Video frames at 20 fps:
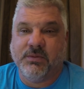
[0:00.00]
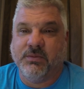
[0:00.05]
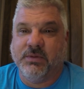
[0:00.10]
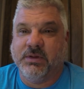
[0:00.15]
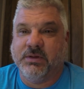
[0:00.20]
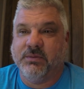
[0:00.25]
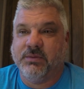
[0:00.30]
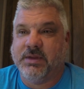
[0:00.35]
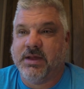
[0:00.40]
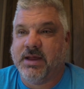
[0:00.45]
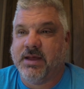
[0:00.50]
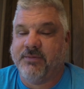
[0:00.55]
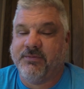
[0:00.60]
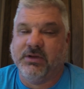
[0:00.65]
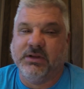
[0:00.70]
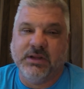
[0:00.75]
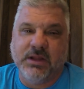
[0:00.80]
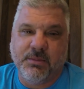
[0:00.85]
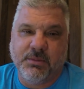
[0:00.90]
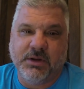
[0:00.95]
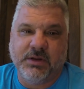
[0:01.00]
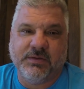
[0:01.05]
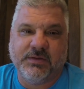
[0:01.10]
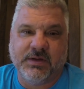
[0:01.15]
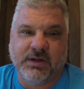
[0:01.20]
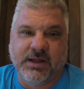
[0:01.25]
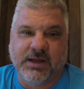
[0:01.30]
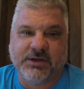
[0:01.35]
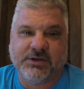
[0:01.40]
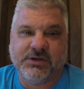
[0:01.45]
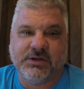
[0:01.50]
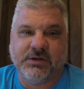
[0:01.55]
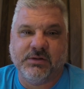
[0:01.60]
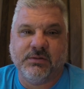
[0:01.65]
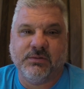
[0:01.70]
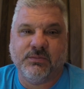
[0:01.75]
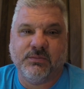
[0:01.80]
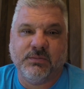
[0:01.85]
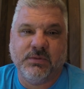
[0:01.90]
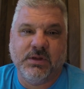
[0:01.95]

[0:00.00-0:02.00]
that have a limited selection.